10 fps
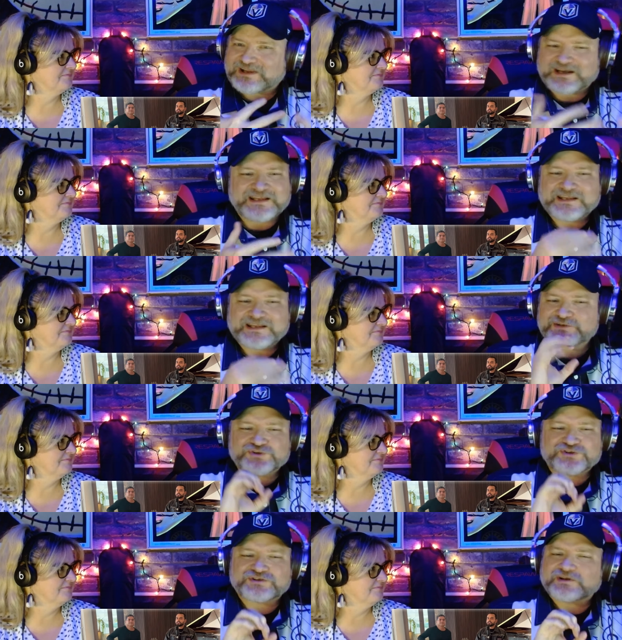Speaker 1: and he
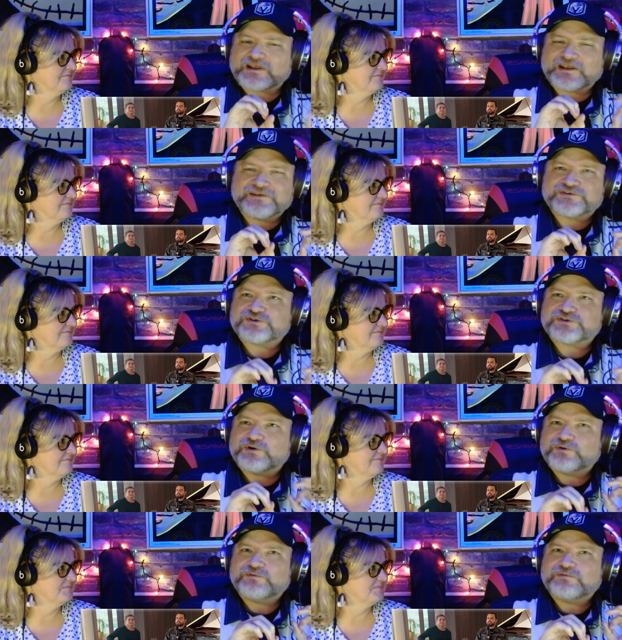just is
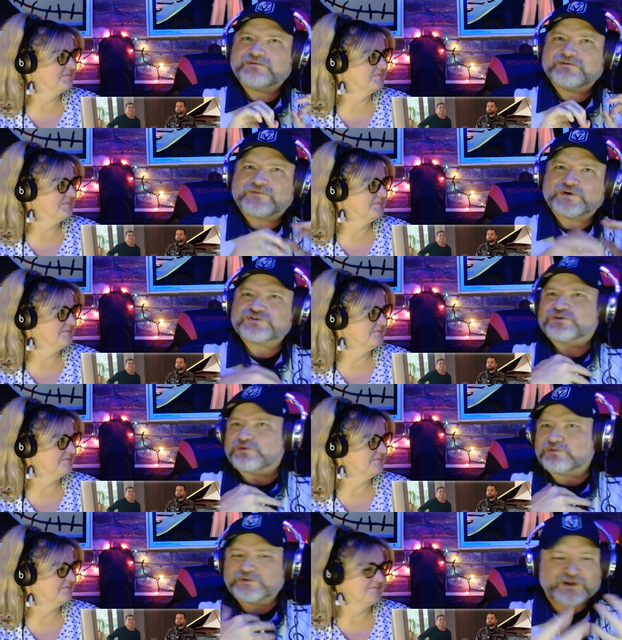so
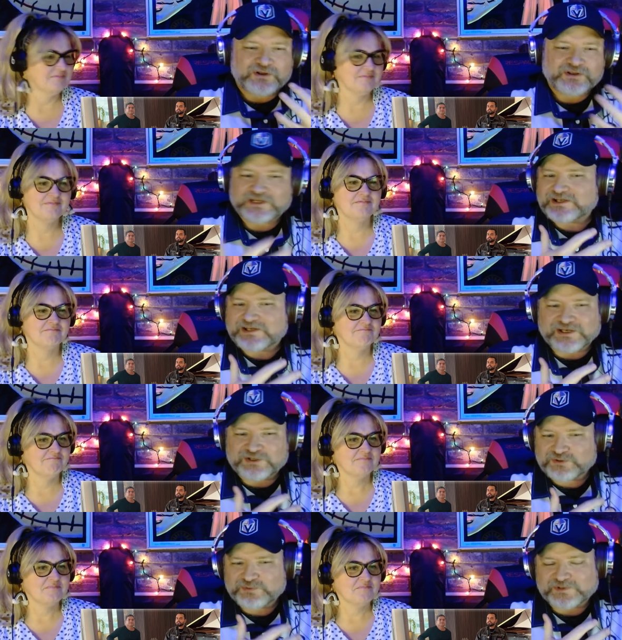versatile with all that he can
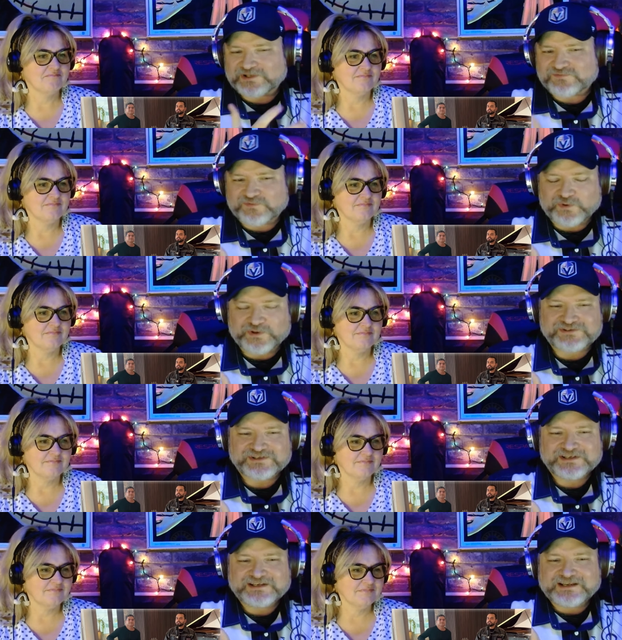do with his voice,
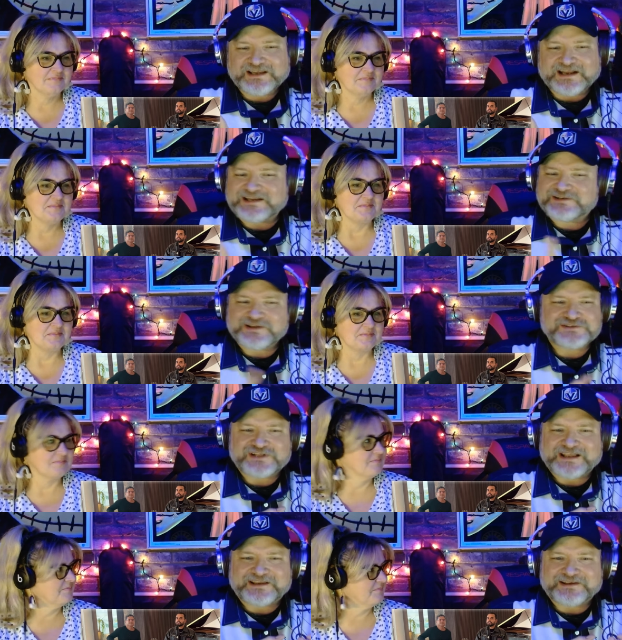and he does
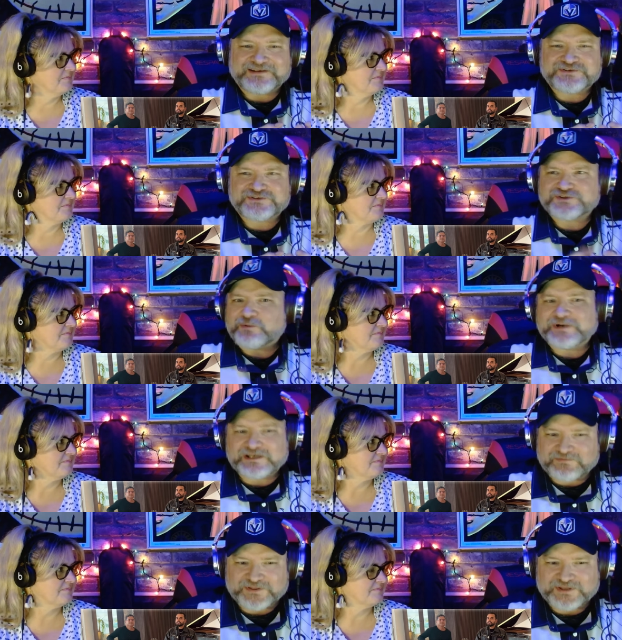like so many
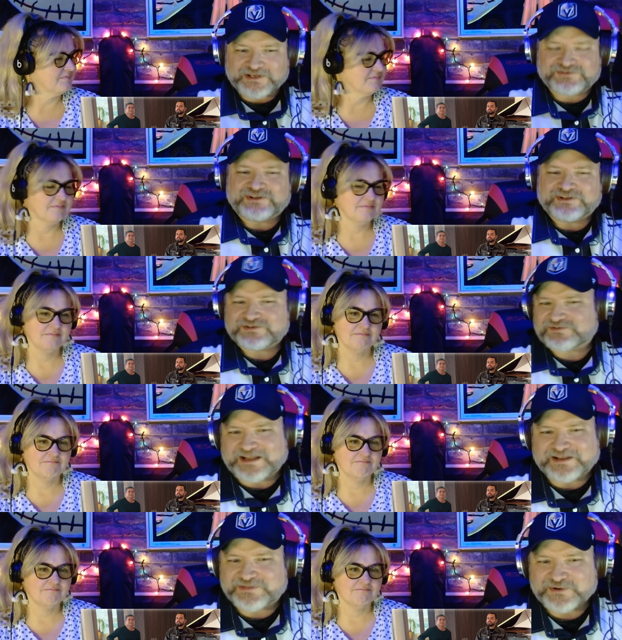different things in this
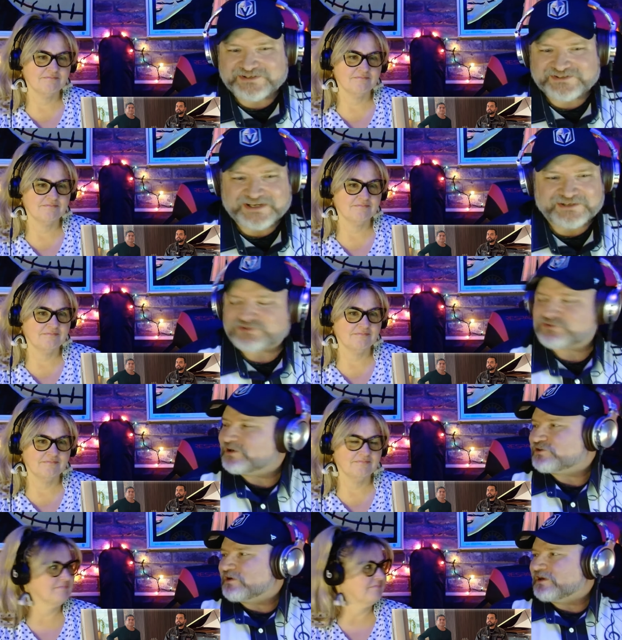like thirty second
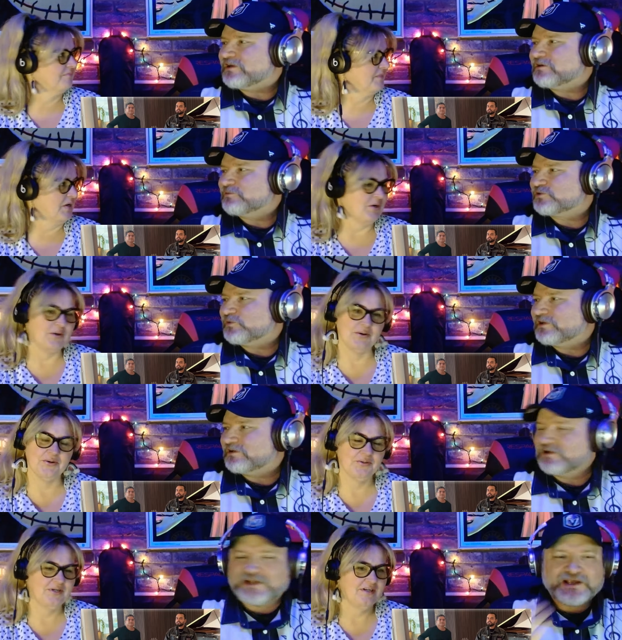stretch right here
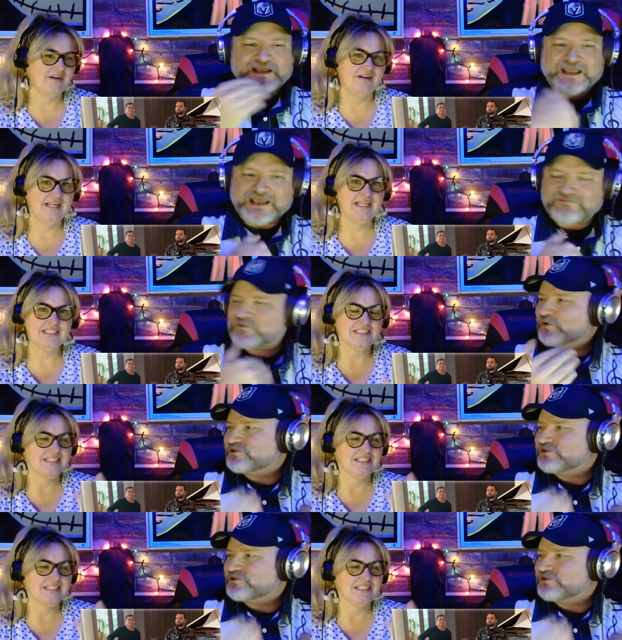between head it's, voice,